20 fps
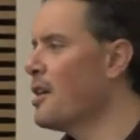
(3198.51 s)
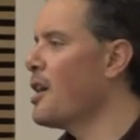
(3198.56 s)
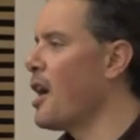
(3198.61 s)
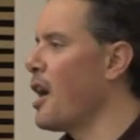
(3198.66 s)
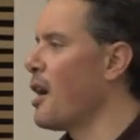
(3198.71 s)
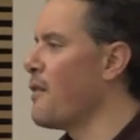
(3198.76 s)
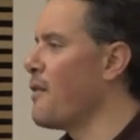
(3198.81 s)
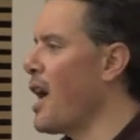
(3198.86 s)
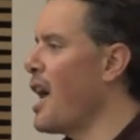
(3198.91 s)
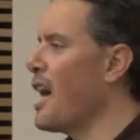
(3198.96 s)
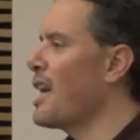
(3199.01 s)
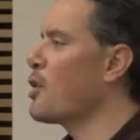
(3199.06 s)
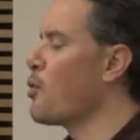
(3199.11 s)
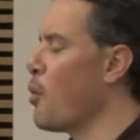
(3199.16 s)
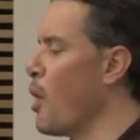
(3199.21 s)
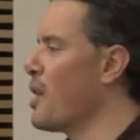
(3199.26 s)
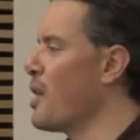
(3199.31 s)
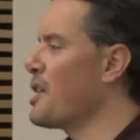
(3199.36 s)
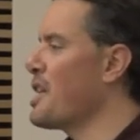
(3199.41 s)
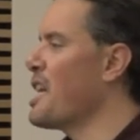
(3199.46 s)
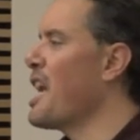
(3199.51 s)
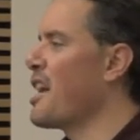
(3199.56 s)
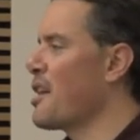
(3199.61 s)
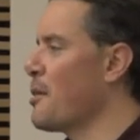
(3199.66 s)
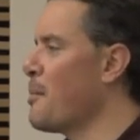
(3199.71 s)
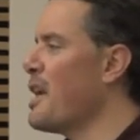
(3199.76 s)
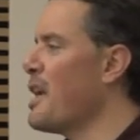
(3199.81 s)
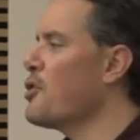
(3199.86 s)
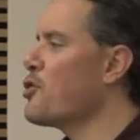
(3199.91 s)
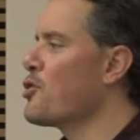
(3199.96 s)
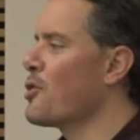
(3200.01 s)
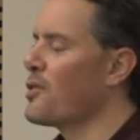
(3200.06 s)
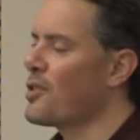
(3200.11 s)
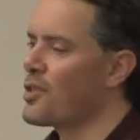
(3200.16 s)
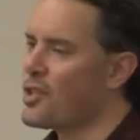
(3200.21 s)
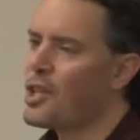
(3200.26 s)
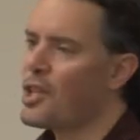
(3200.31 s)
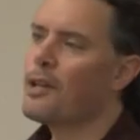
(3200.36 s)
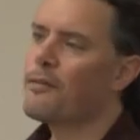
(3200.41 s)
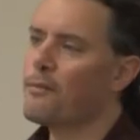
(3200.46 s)
of high quality
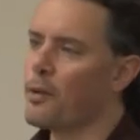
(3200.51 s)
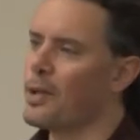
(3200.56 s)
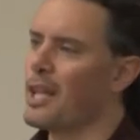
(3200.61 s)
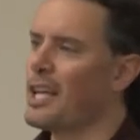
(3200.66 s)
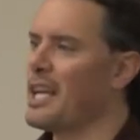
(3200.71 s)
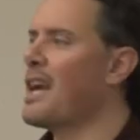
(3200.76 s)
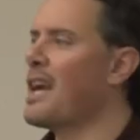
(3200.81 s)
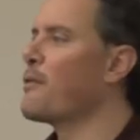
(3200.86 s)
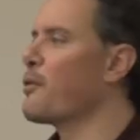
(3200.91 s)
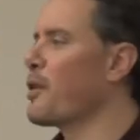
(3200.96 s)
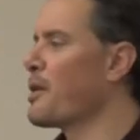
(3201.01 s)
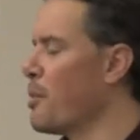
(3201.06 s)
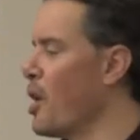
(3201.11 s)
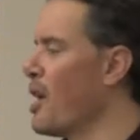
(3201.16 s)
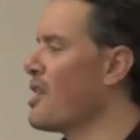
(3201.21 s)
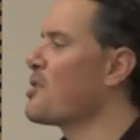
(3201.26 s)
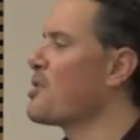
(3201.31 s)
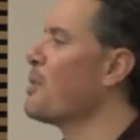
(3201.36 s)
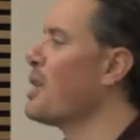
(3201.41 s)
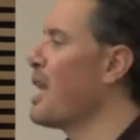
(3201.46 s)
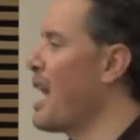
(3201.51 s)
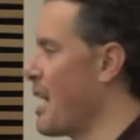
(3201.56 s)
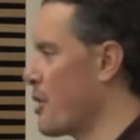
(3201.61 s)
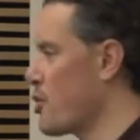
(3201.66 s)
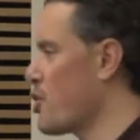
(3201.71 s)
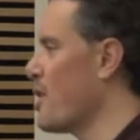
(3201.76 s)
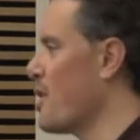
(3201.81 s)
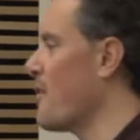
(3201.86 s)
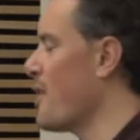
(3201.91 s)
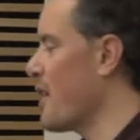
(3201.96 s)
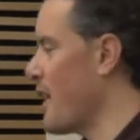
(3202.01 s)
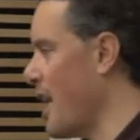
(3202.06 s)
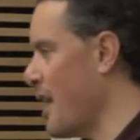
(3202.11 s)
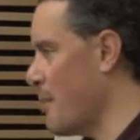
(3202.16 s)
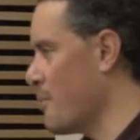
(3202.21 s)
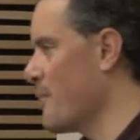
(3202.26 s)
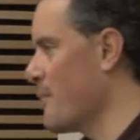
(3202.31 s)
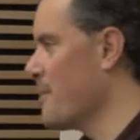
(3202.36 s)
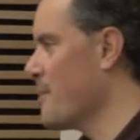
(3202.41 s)
animations for like every possible action in the game.